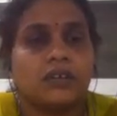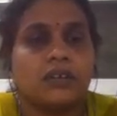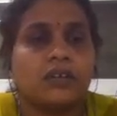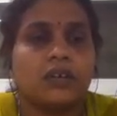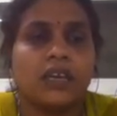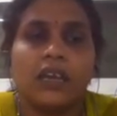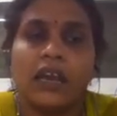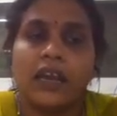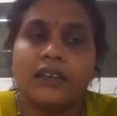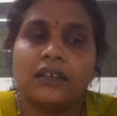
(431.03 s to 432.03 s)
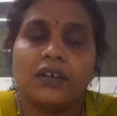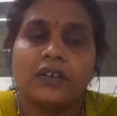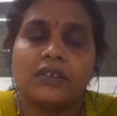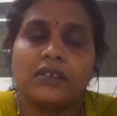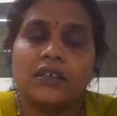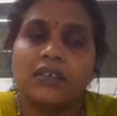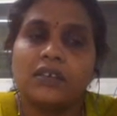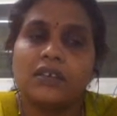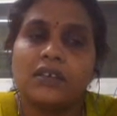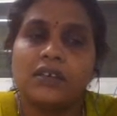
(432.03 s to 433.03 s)
Okay, and constant,
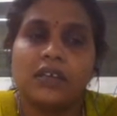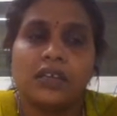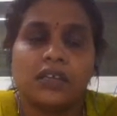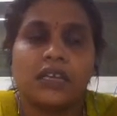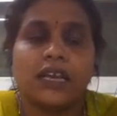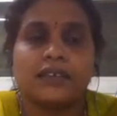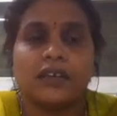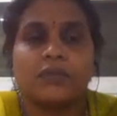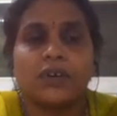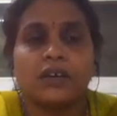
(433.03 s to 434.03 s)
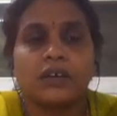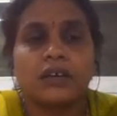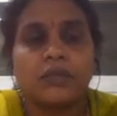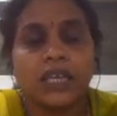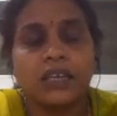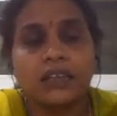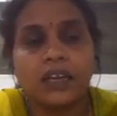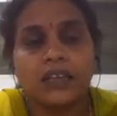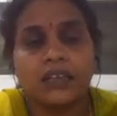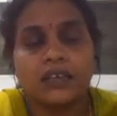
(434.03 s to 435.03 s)
it has some meaning
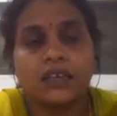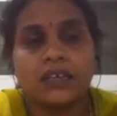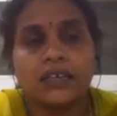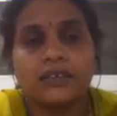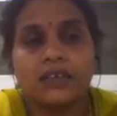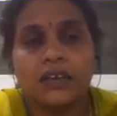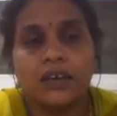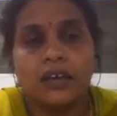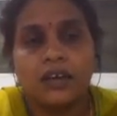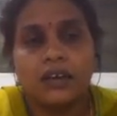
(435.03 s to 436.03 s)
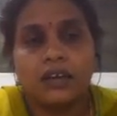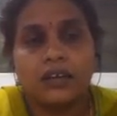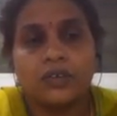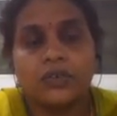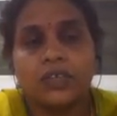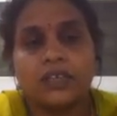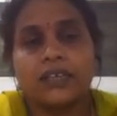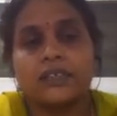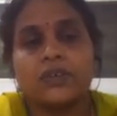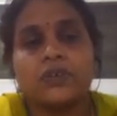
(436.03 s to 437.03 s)
that it is the during the
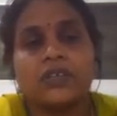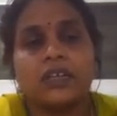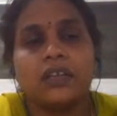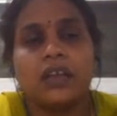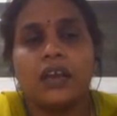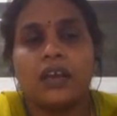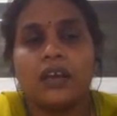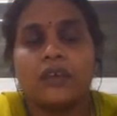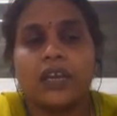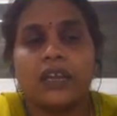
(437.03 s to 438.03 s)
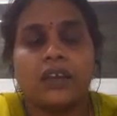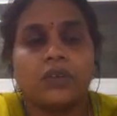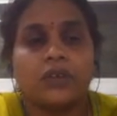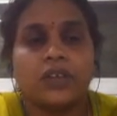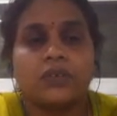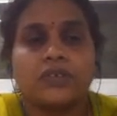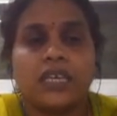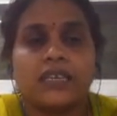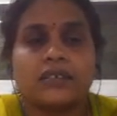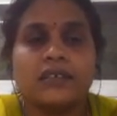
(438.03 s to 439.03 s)
execution we are not going to
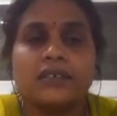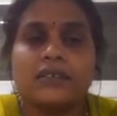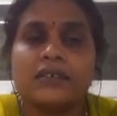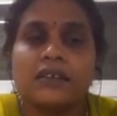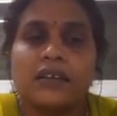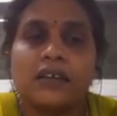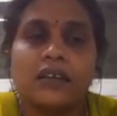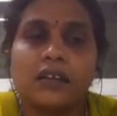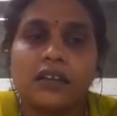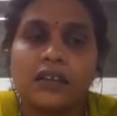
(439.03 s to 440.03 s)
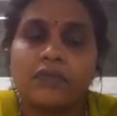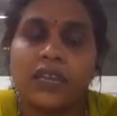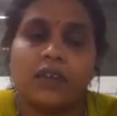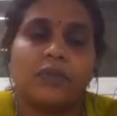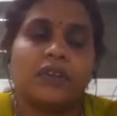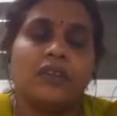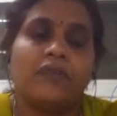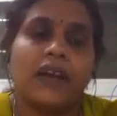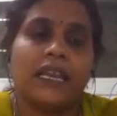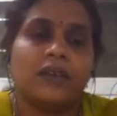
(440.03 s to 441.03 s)
change this variable
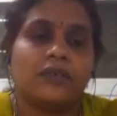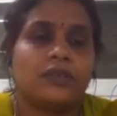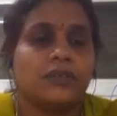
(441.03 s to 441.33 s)
value.